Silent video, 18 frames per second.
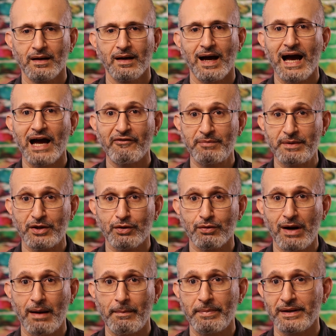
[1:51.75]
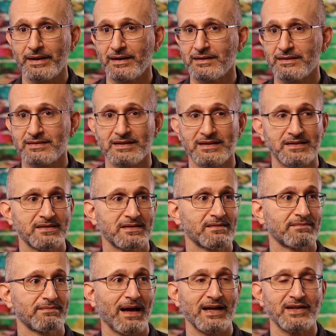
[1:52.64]
I've been cropping
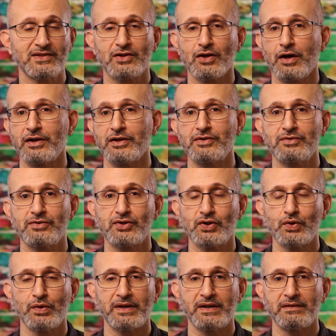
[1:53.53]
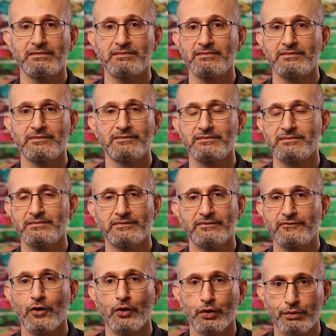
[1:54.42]
since I started shooting
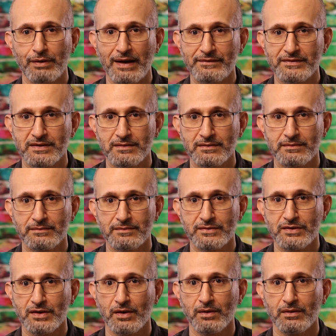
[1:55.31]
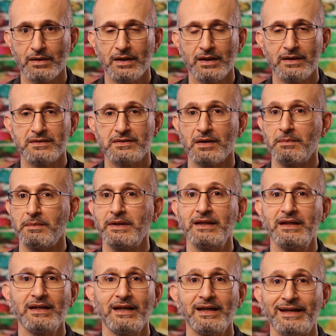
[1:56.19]
photographs, so to
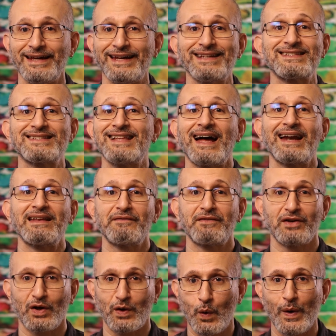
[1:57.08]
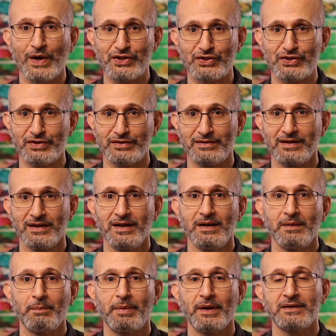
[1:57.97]
me, it's not even a question.
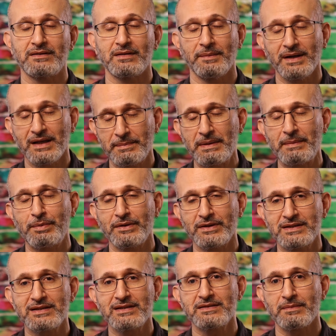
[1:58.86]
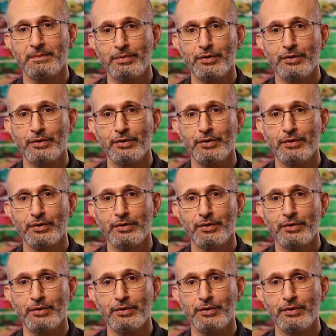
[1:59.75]
But to many people, this is a